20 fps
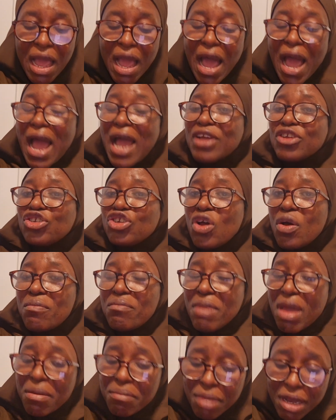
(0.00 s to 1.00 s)
I assure
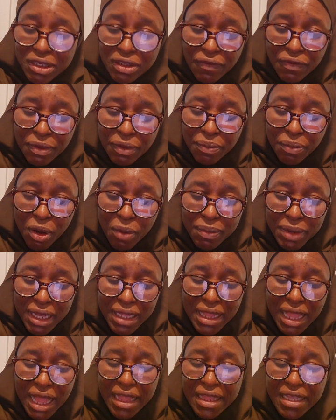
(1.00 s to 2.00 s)
members of the
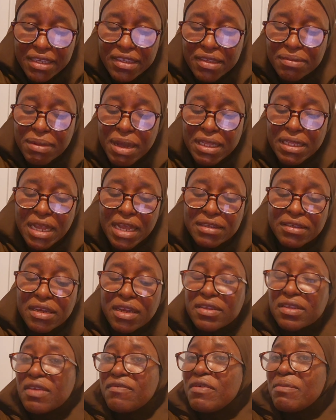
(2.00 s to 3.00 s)
public that this matter is
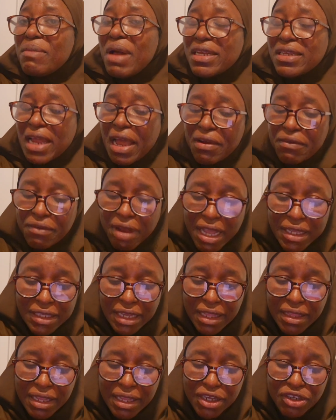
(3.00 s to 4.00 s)
receiving my
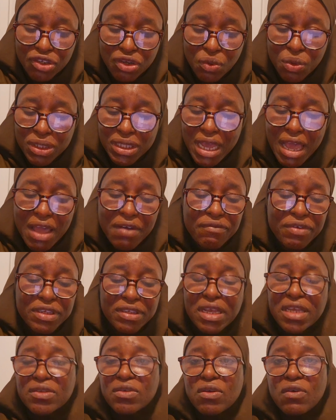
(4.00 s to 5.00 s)
direct attention with every
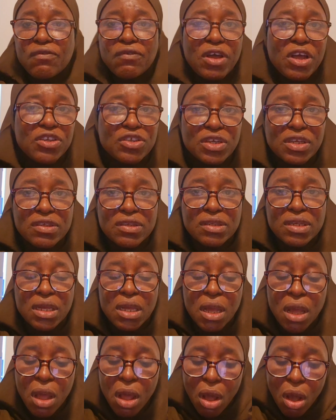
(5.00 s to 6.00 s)
sense of
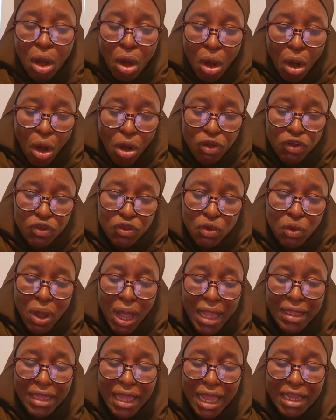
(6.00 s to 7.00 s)
urgency also
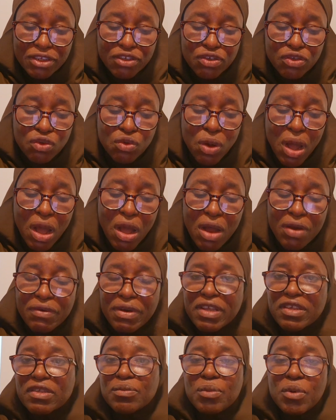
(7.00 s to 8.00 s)
attached to our
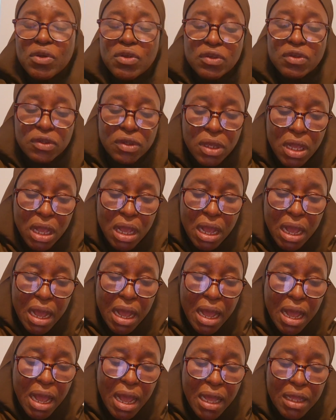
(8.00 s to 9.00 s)
response
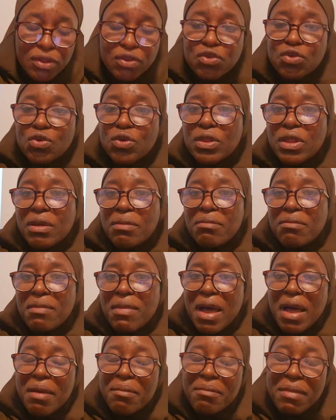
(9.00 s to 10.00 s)
to the
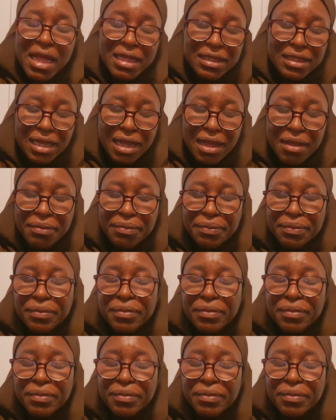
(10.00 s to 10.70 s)
matter.